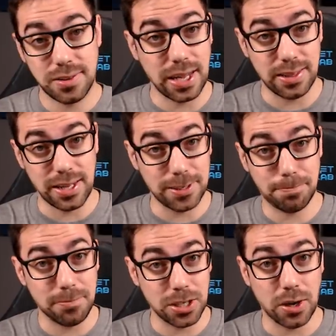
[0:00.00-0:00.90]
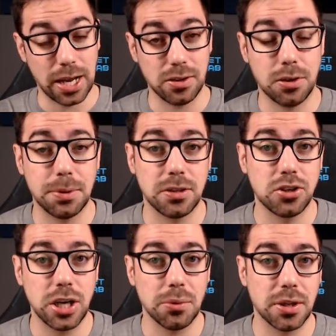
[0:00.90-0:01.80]
And they, you know, had a little bit to
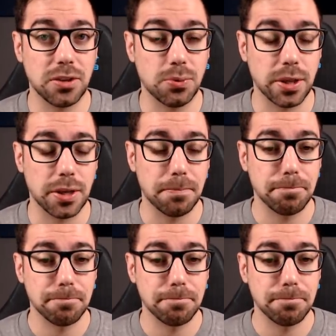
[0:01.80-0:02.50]
share with us with it.